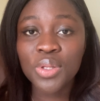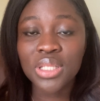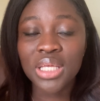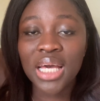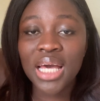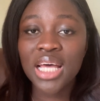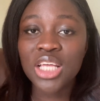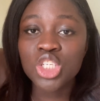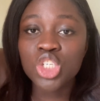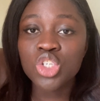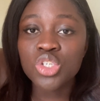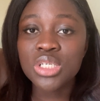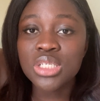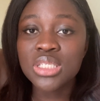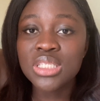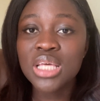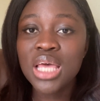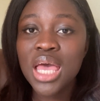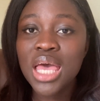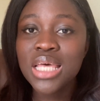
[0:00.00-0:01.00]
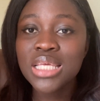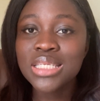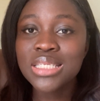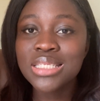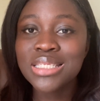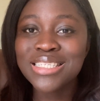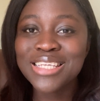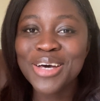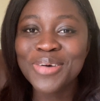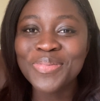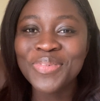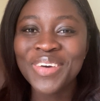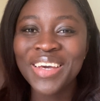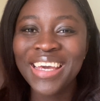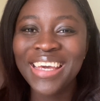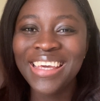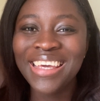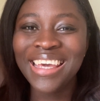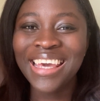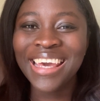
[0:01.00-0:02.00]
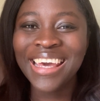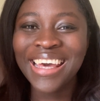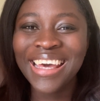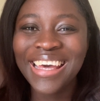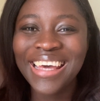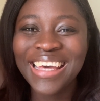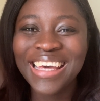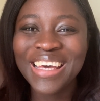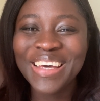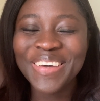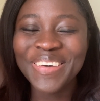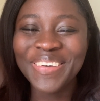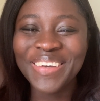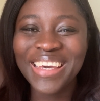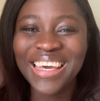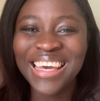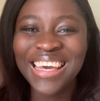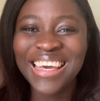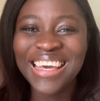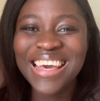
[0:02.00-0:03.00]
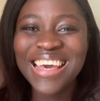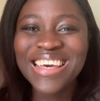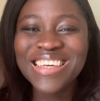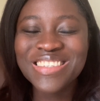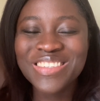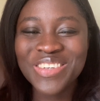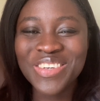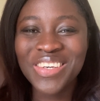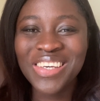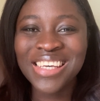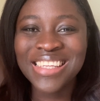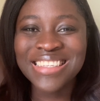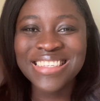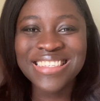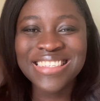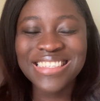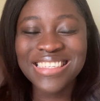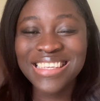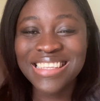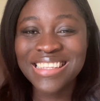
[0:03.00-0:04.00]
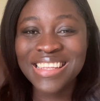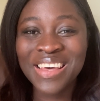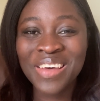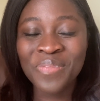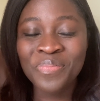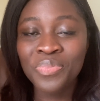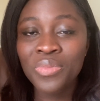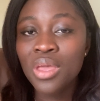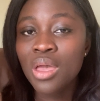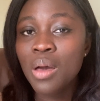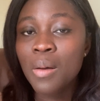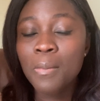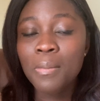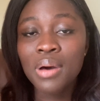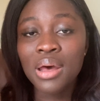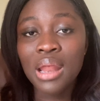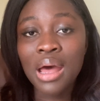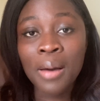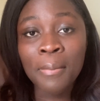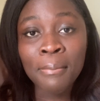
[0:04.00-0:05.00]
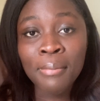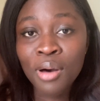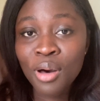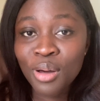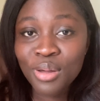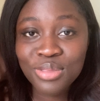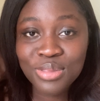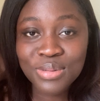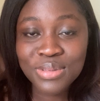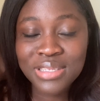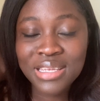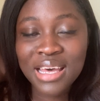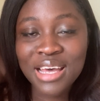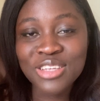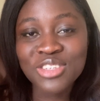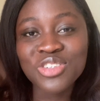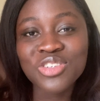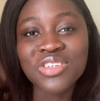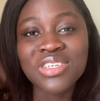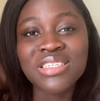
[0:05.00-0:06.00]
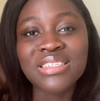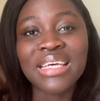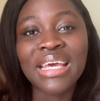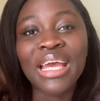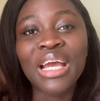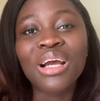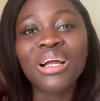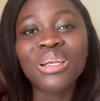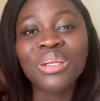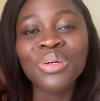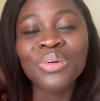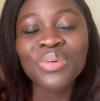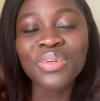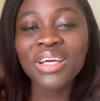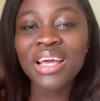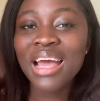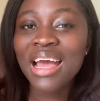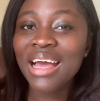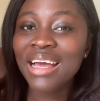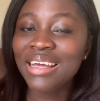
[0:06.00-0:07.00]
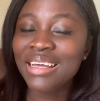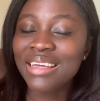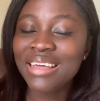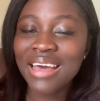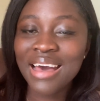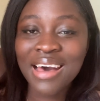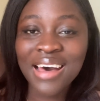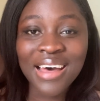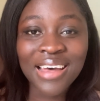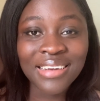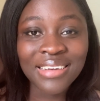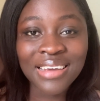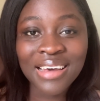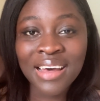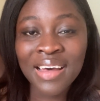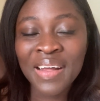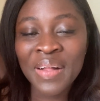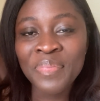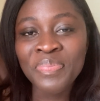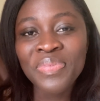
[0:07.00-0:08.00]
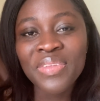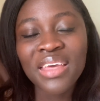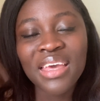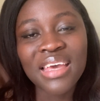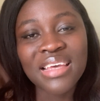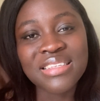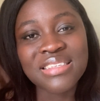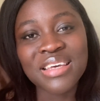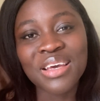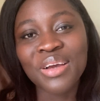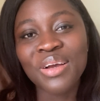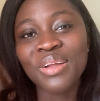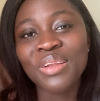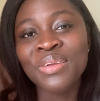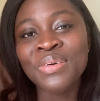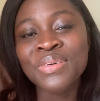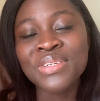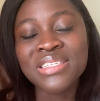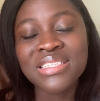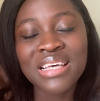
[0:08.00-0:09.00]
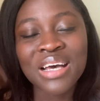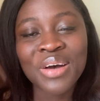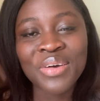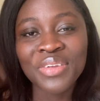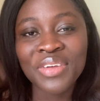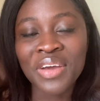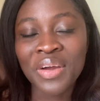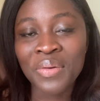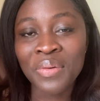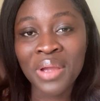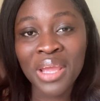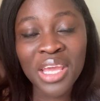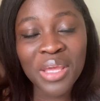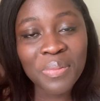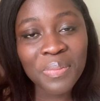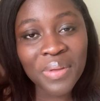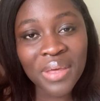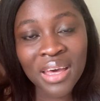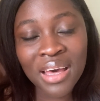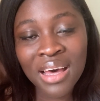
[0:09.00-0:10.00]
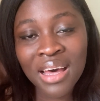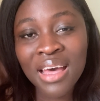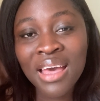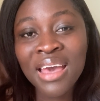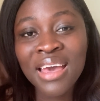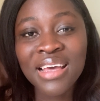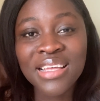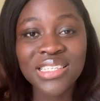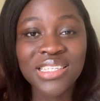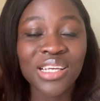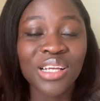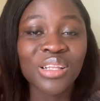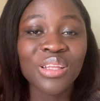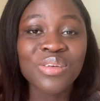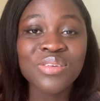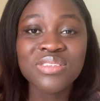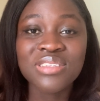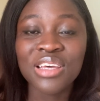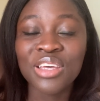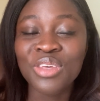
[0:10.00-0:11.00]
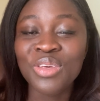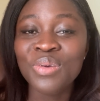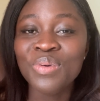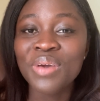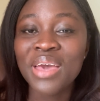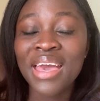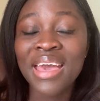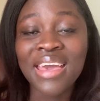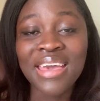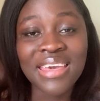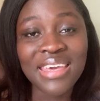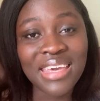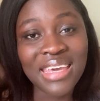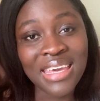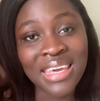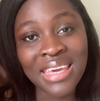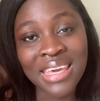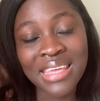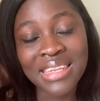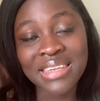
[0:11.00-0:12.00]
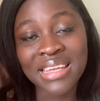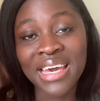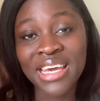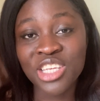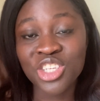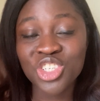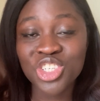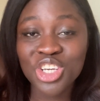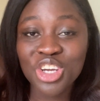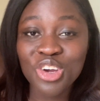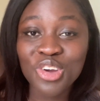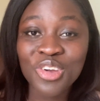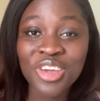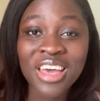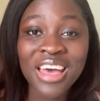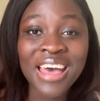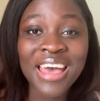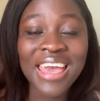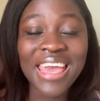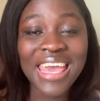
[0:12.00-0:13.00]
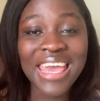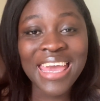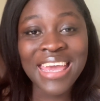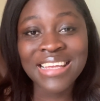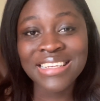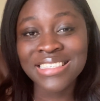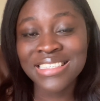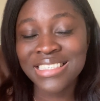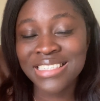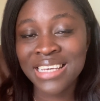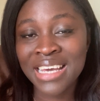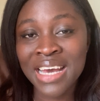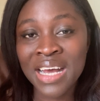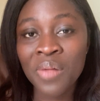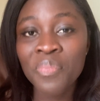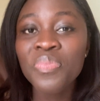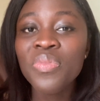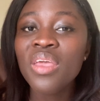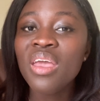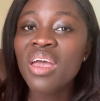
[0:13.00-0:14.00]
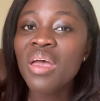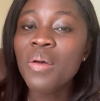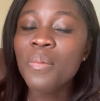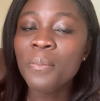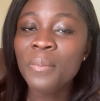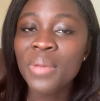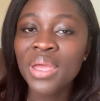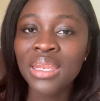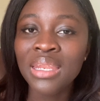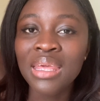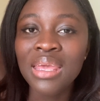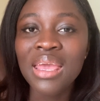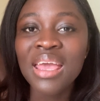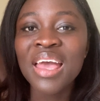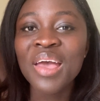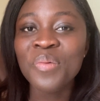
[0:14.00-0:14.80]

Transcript: the countries somewhere here, okay, so you can see them. But among those countries include Ghana, it includes Saudi Arabia, it includes the UAE, Nigeria, India, many